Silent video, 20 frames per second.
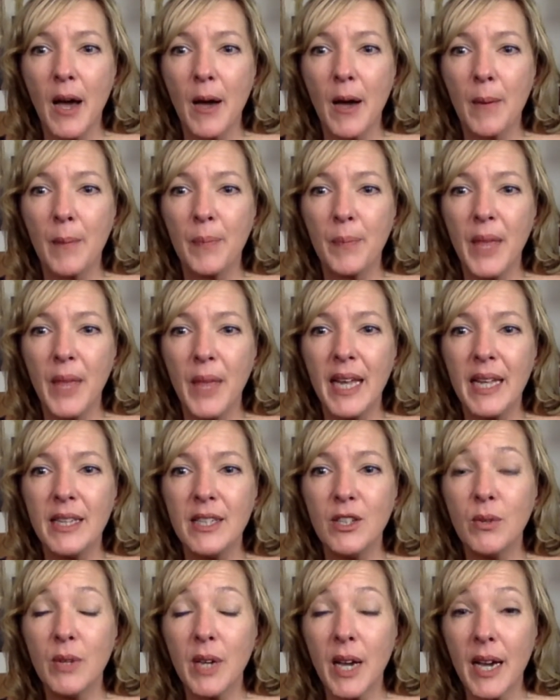Um,
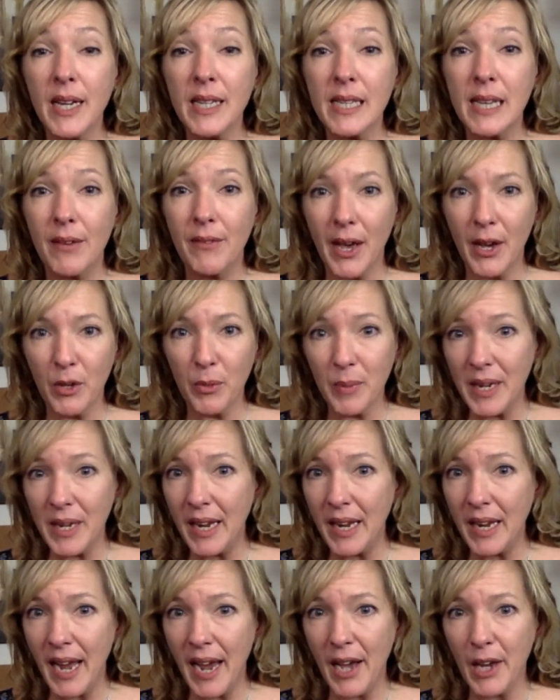and you guys have held
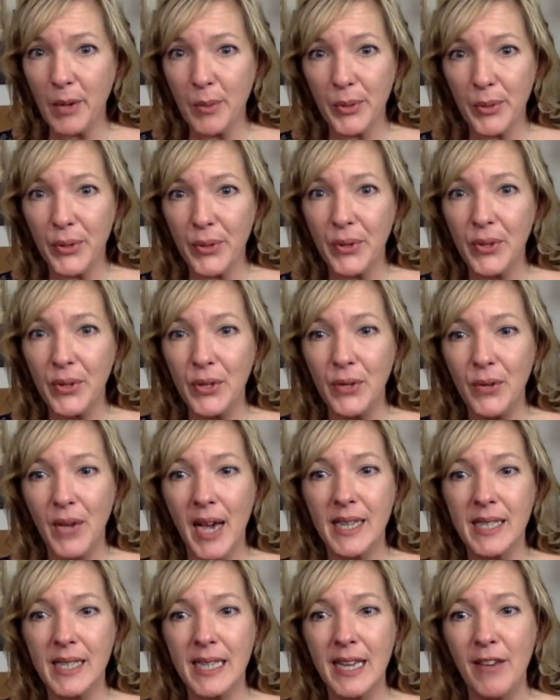me accountable. You
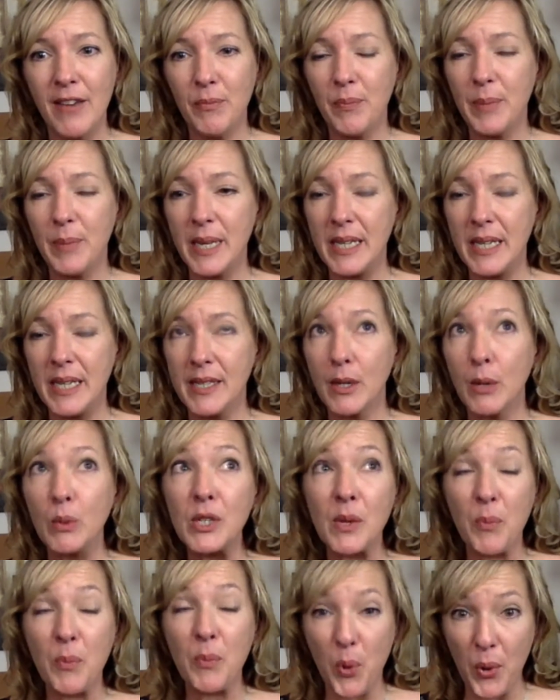guys have been
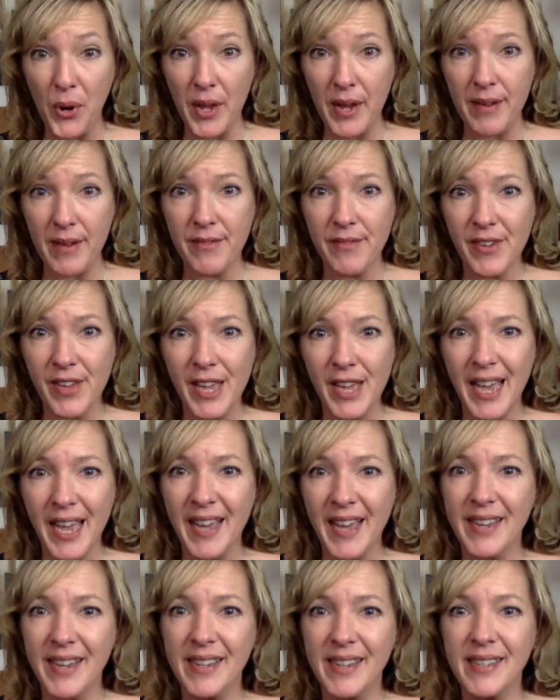so supportive
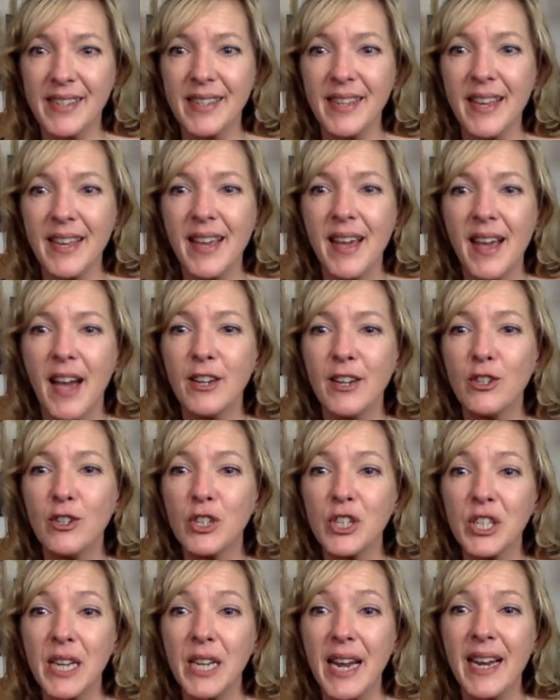and
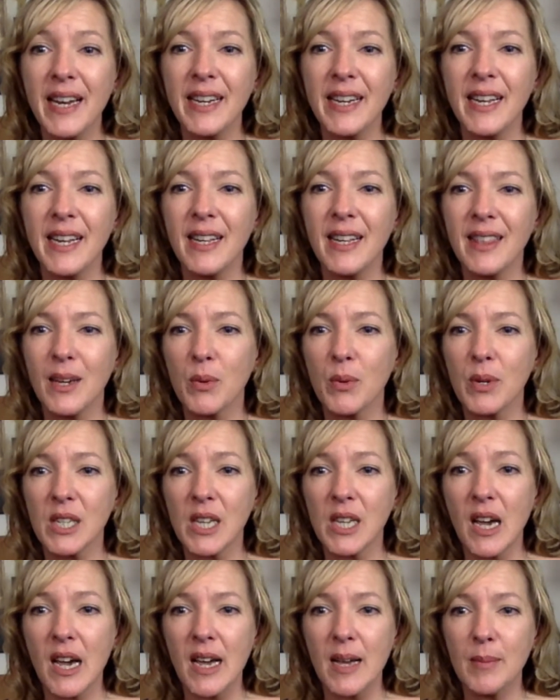understanding. There
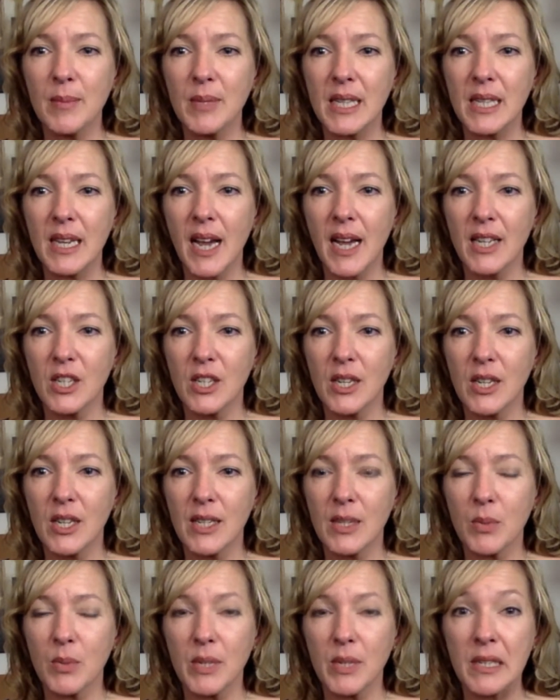were times that I
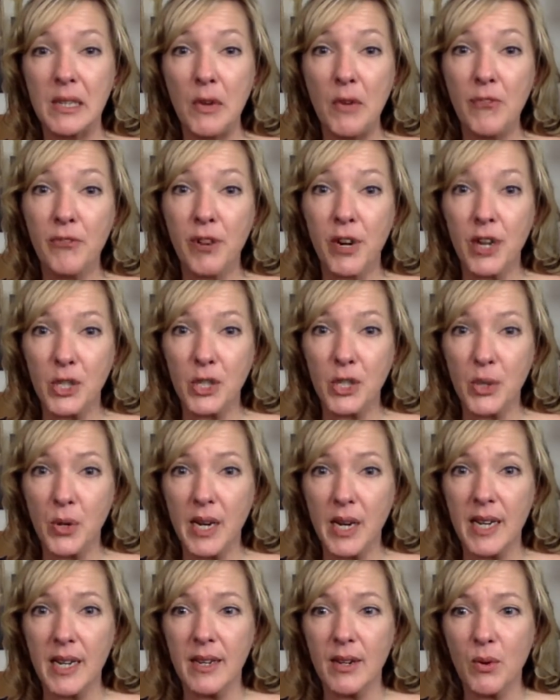just was so
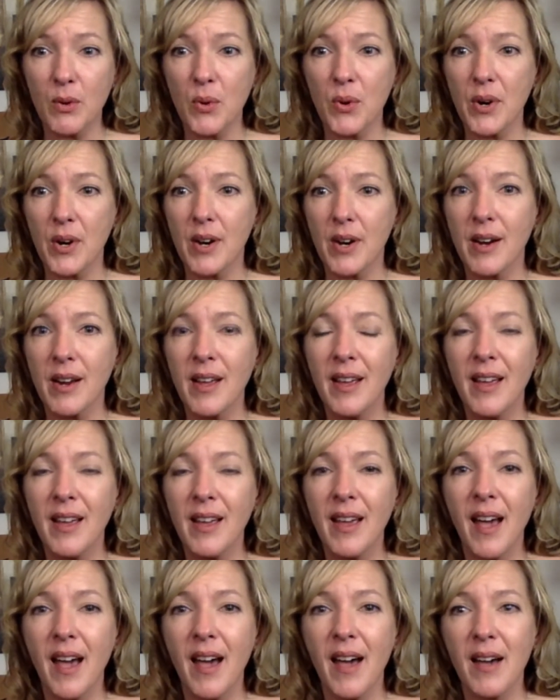frustrated or
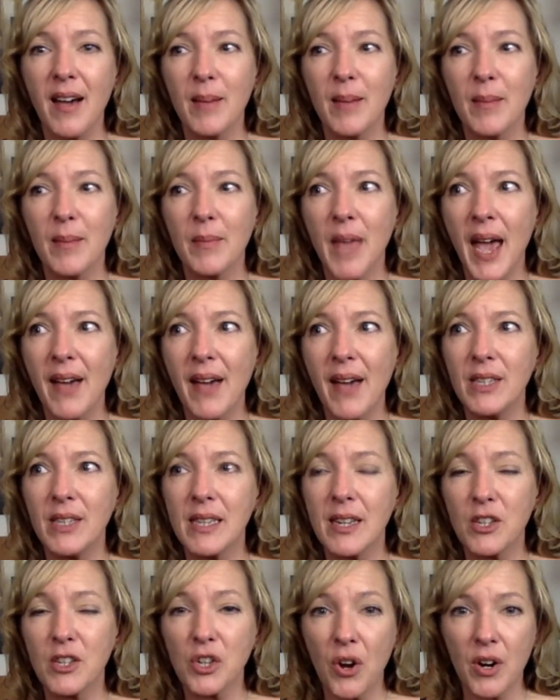um, having
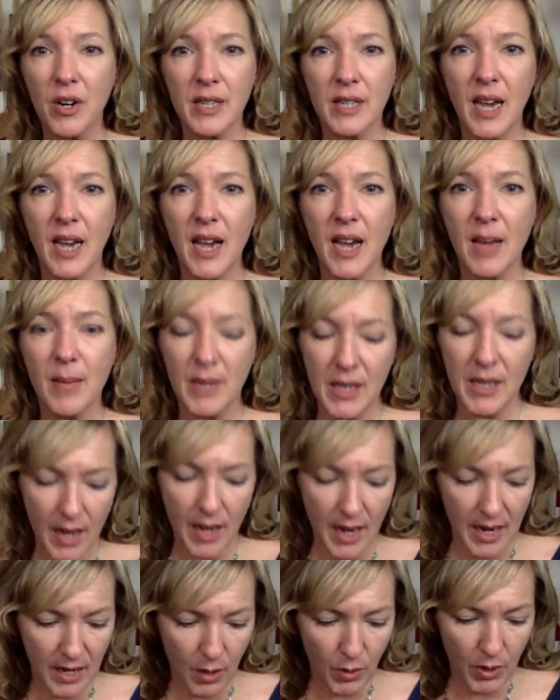such a hard time
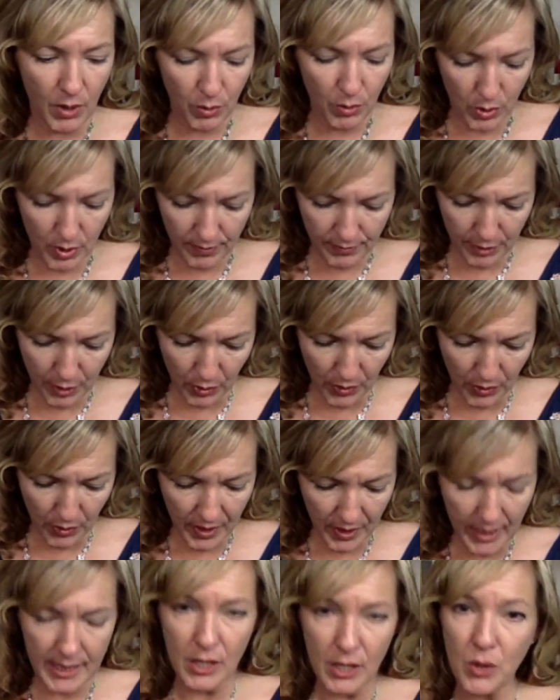and, and, going through
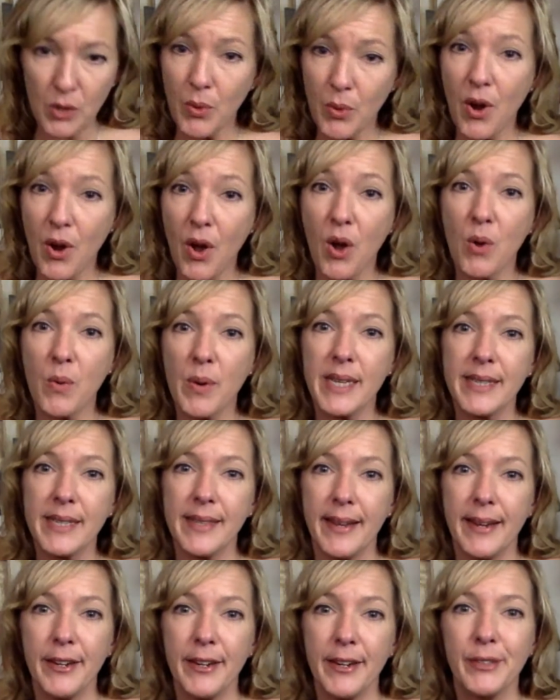difficult things, and you were
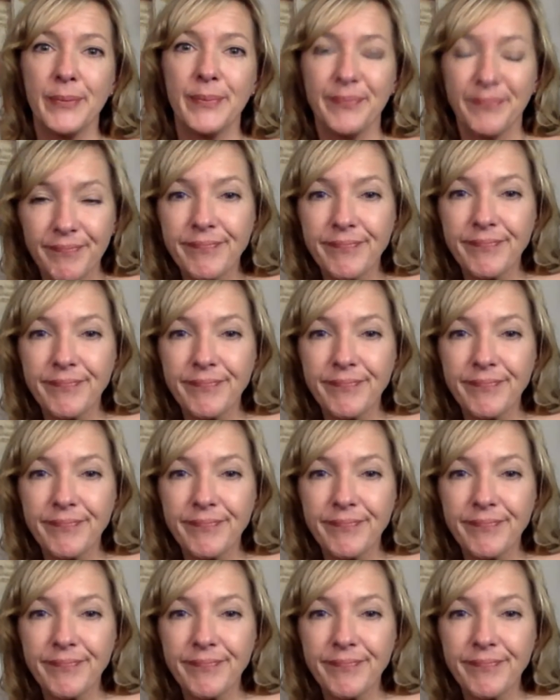always there.